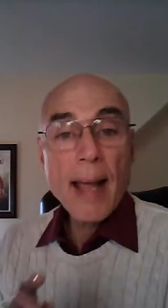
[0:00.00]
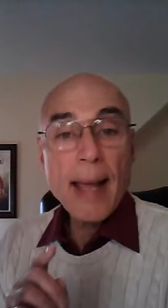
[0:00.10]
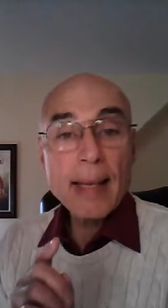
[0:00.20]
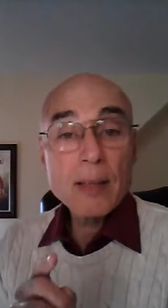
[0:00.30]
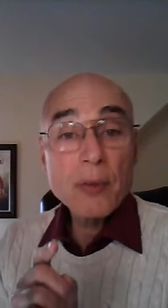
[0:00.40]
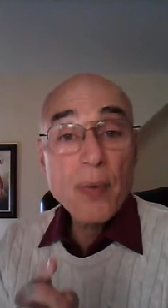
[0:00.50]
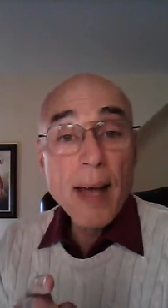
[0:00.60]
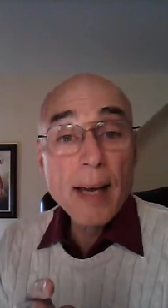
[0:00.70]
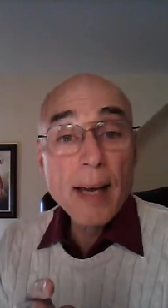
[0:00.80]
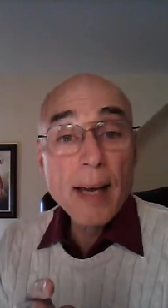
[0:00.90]
And in
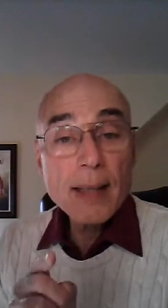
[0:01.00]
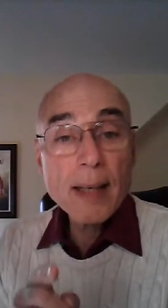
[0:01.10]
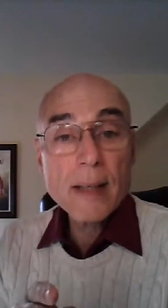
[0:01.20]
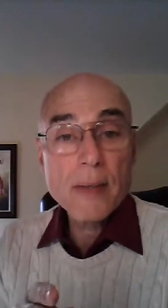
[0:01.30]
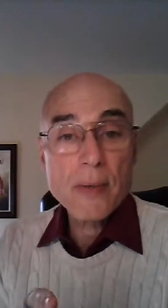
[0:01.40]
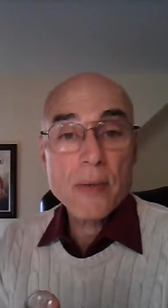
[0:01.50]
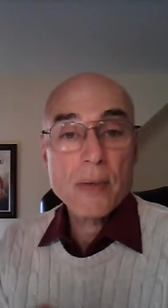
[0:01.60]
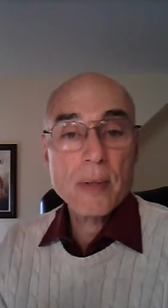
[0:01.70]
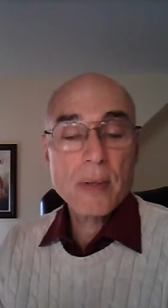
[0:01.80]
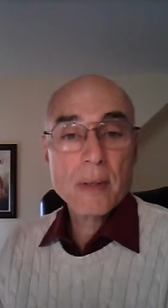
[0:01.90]
fact, he
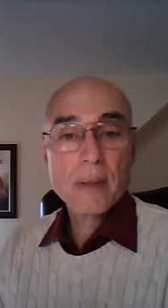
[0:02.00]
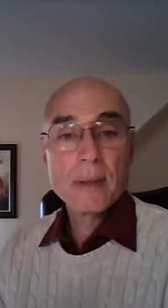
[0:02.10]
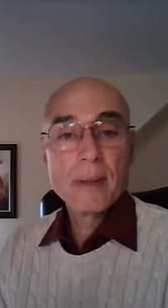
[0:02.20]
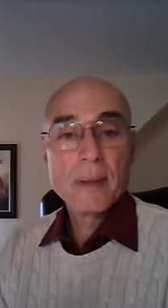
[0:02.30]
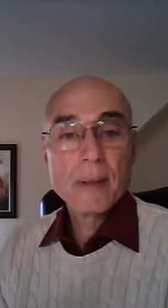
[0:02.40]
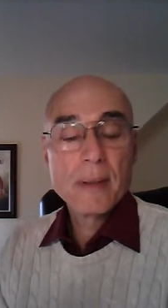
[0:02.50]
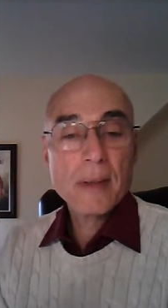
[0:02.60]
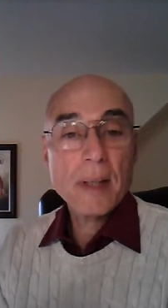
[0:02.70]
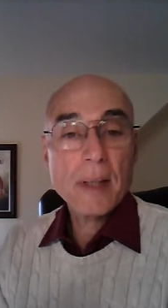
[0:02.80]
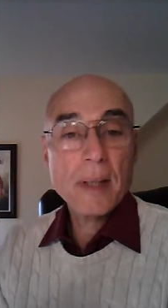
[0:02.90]
is.
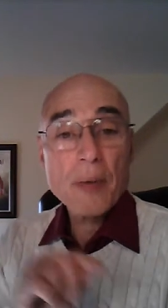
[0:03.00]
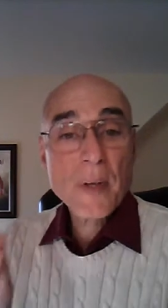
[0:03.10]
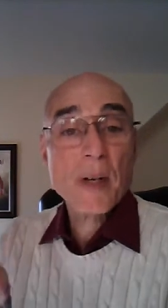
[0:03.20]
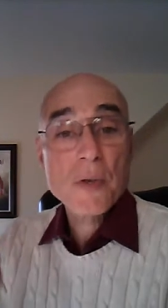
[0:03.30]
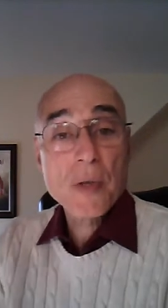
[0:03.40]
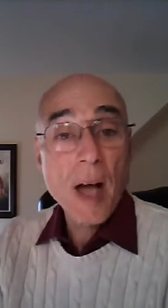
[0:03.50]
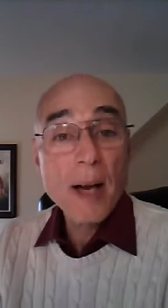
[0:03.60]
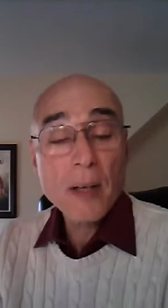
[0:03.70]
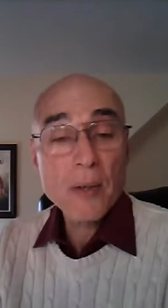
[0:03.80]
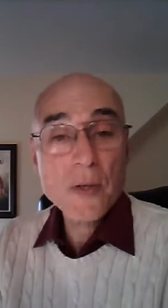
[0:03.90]
It's not that he's
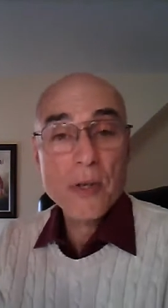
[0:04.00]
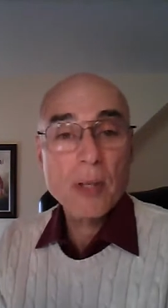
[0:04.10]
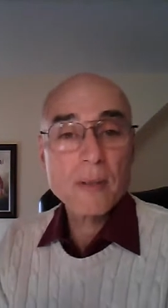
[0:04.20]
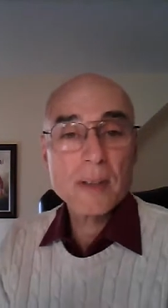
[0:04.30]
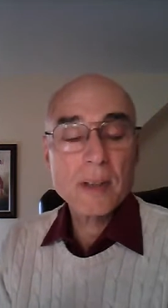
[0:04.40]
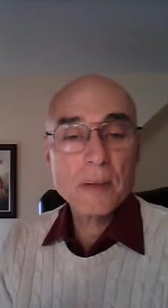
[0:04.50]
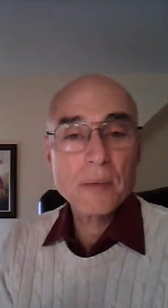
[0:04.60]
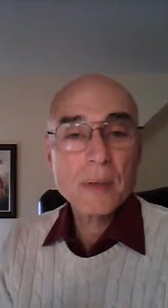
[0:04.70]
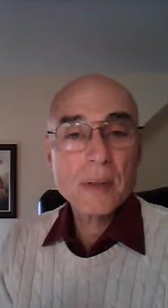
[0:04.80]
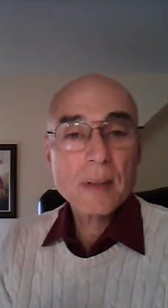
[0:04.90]
not a
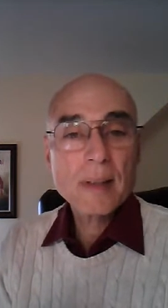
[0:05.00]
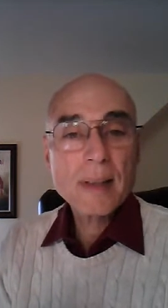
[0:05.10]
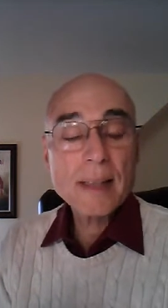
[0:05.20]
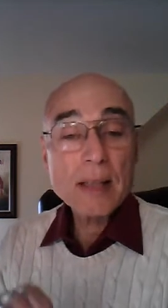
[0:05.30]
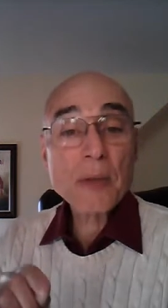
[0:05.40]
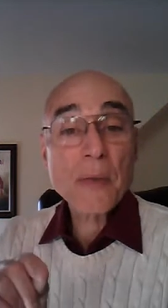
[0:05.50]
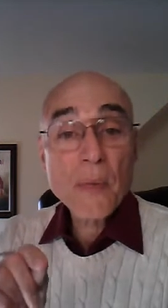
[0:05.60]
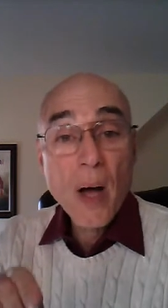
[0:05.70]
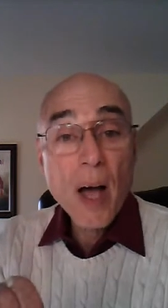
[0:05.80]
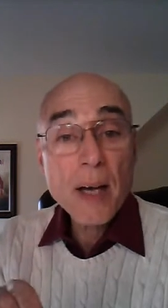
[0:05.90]
conservative. He
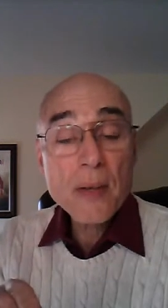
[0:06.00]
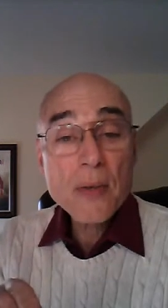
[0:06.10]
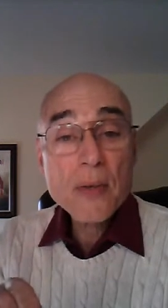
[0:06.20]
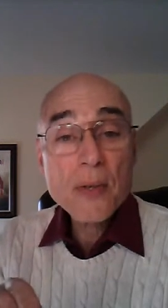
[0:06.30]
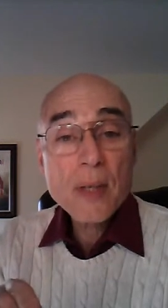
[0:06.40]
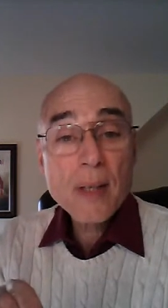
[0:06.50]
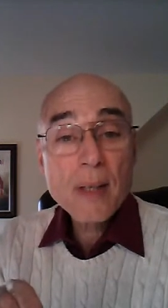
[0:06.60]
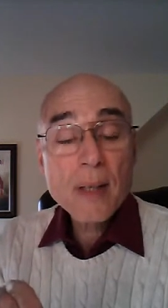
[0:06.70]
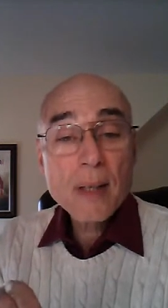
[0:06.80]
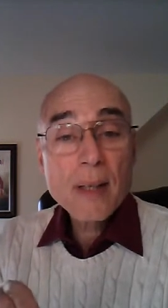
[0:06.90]
defines,
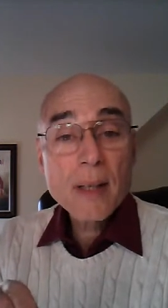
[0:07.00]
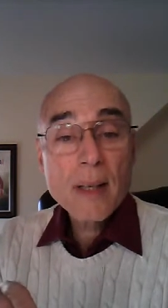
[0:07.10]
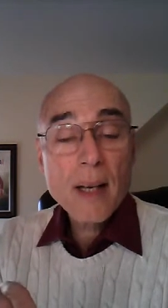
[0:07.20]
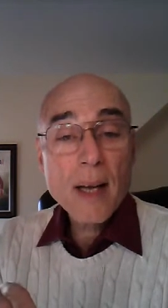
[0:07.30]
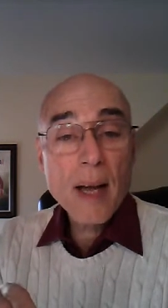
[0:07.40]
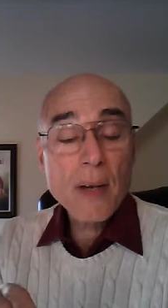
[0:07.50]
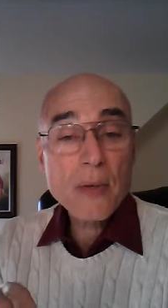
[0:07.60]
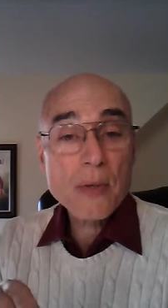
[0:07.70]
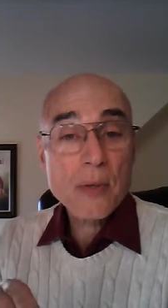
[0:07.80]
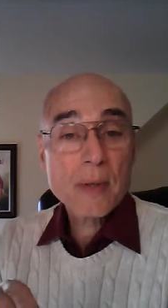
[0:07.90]

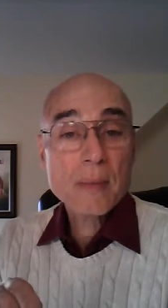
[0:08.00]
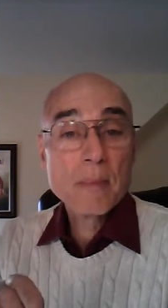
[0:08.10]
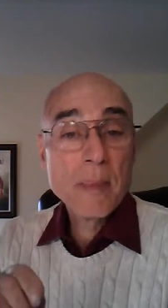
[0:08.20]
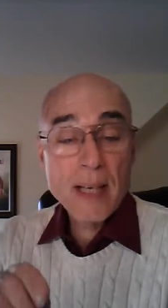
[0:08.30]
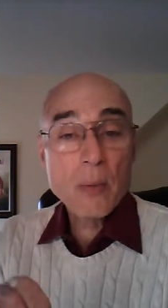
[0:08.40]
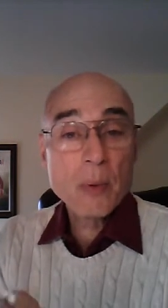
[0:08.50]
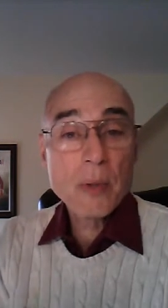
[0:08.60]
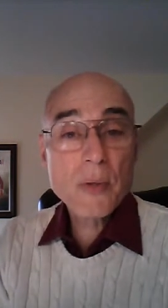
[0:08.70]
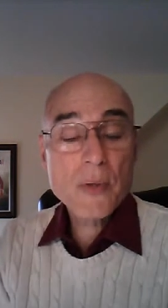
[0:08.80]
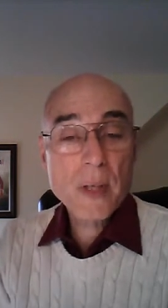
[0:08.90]
as many
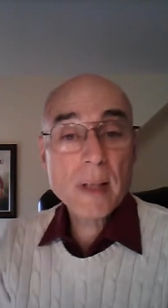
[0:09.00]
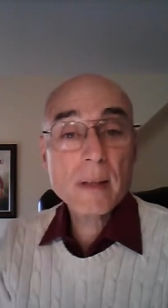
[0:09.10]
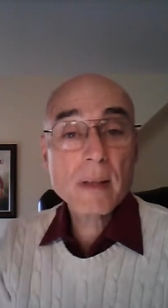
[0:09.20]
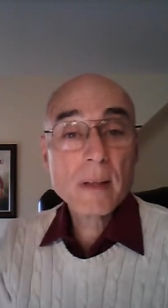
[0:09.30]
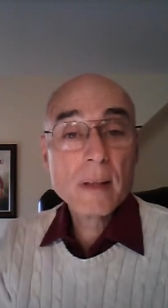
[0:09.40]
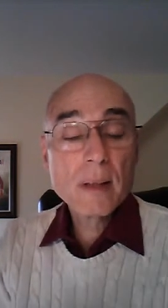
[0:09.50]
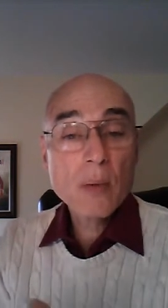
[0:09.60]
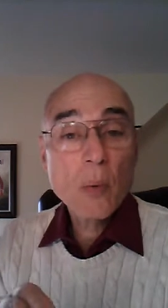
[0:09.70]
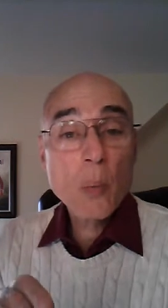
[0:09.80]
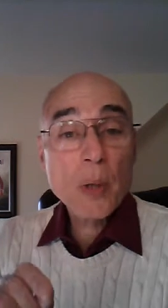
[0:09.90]
would see it,
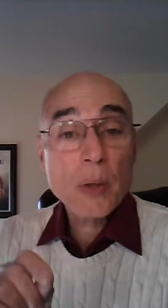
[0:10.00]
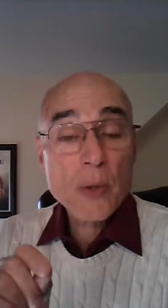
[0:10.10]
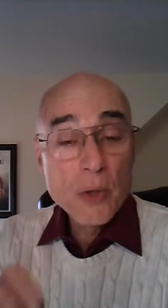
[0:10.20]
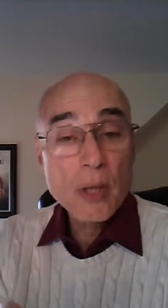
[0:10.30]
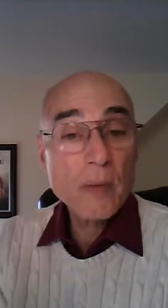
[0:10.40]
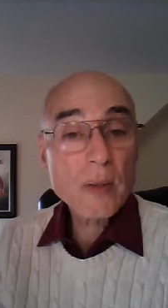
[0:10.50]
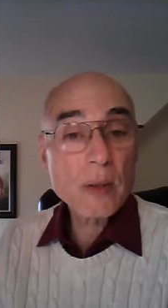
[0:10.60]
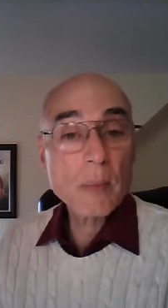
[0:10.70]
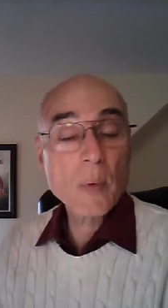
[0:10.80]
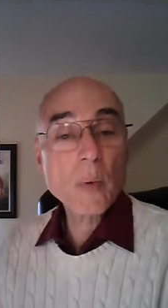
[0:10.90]
what
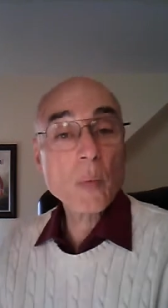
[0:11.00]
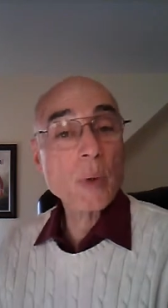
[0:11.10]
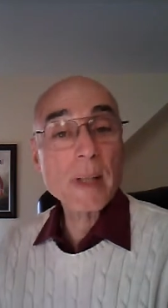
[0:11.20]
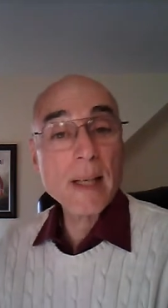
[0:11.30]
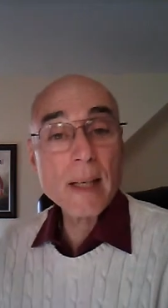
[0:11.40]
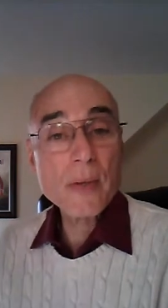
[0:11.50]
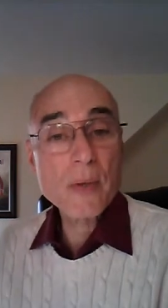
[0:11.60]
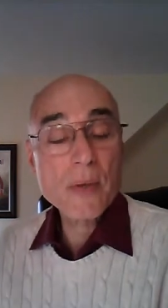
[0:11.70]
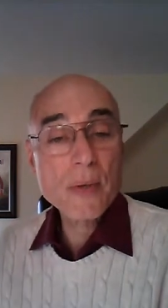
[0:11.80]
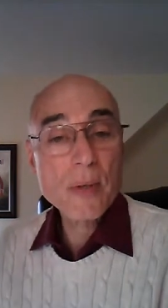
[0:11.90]
conservatism really
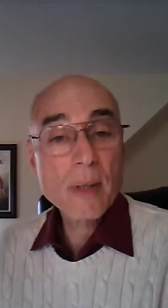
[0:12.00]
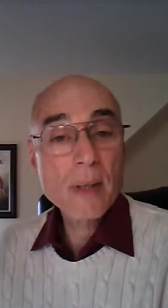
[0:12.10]
is.